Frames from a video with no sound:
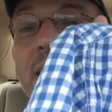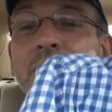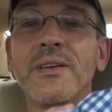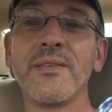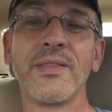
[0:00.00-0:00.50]
I
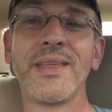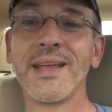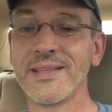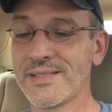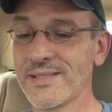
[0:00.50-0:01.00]
don't even
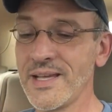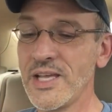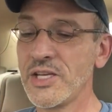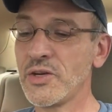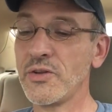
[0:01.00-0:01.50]
think it's,
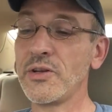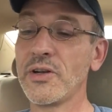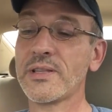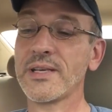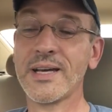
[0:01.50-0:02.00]
you know, you
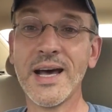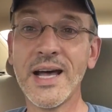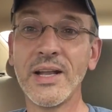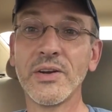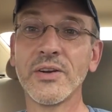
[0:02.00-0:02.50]
look at the
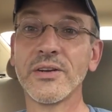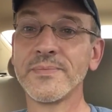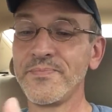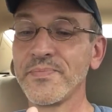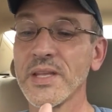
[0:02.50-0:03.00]

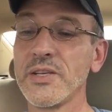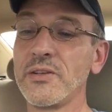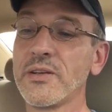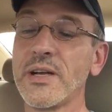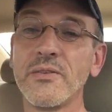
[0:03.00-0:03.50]
collar,
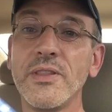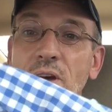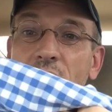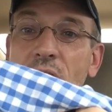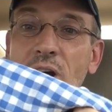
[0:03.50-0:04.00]
you look under the
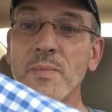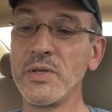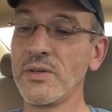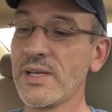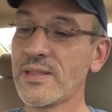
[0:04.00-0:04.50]
arm,
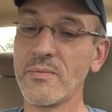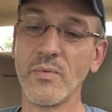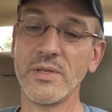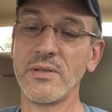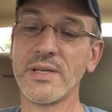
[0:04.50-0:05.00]
you look at the,
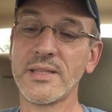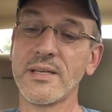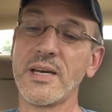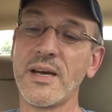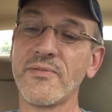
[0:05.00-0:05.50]
you look at
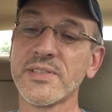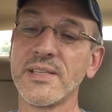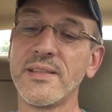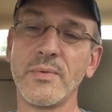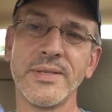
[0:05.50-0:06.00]
the cuffs
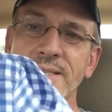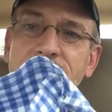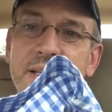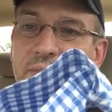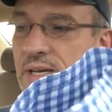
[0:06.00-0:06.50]
and, th well, this
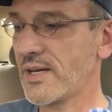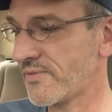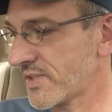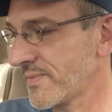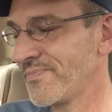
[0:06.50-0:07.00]
doesn't have
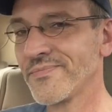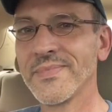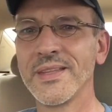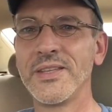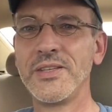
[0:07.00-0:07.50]
cuffs
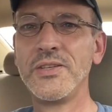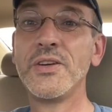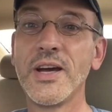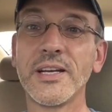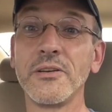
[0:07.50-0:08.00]
you
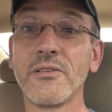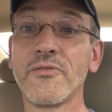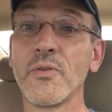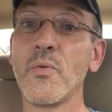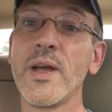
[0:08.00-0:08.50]
know how to look
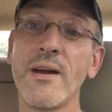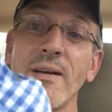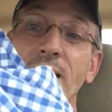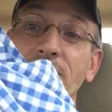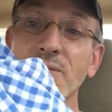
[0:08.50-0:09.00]
for
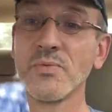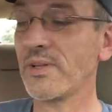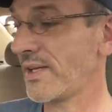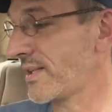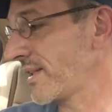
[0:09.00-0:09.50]
wear. It's
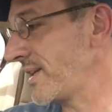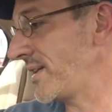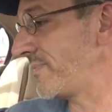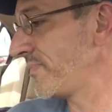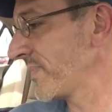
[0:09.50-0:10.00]
really
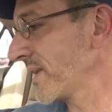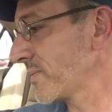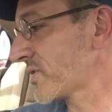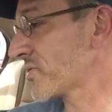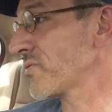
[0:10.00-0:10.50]
clean.
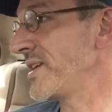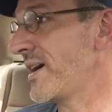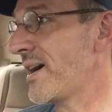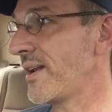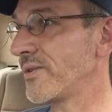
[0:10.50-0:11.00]
It's three
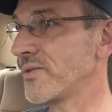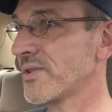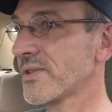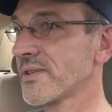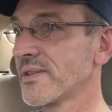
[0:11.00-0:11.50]

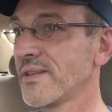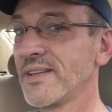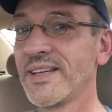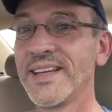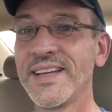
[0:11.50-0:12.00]
dollars.
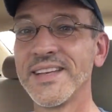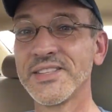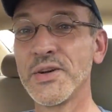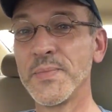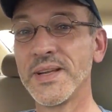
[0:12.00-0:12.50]

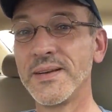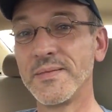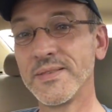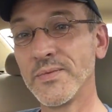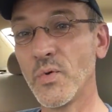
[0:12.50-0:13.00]
So I'm
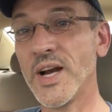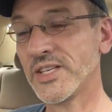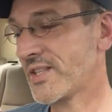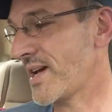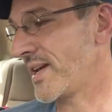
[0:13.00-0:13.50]
gonna
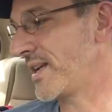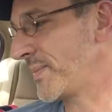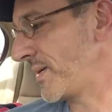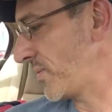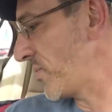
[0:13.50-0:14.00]
wash that and I'll
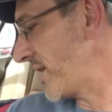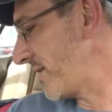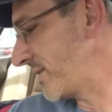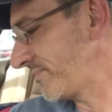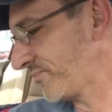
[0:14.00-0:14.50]
be able to
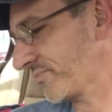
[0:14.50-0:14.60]
wear it.